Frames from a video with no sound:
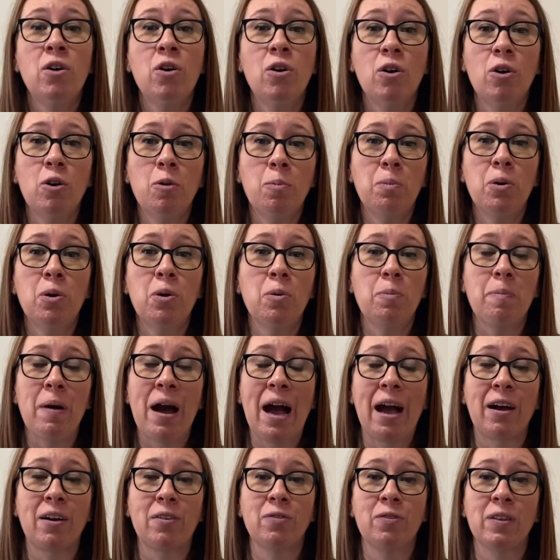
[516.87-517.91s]
or brought
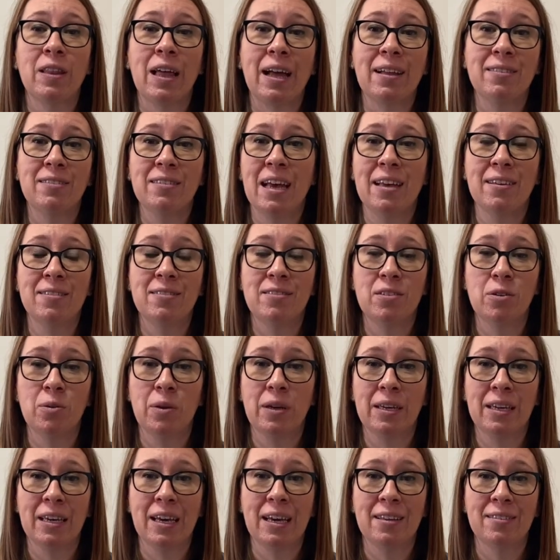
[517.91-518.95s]
back for that test
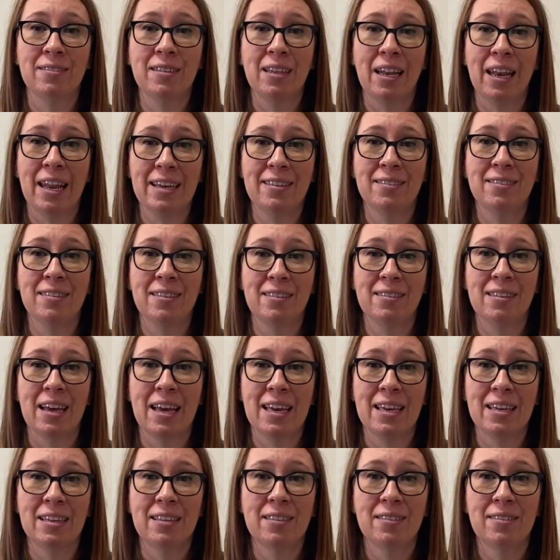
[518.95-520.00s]
doing at a later
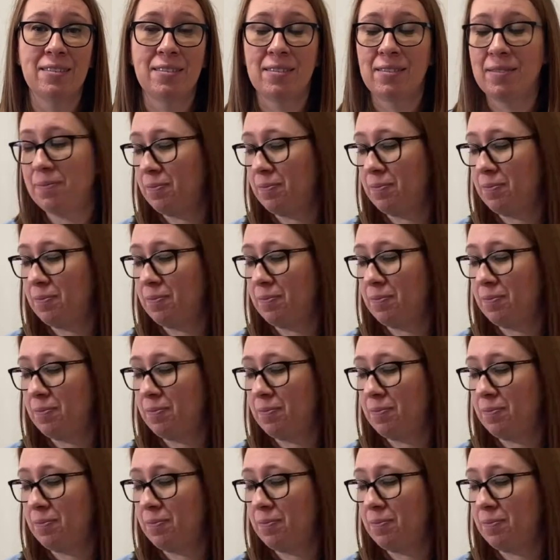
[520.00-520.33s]
date.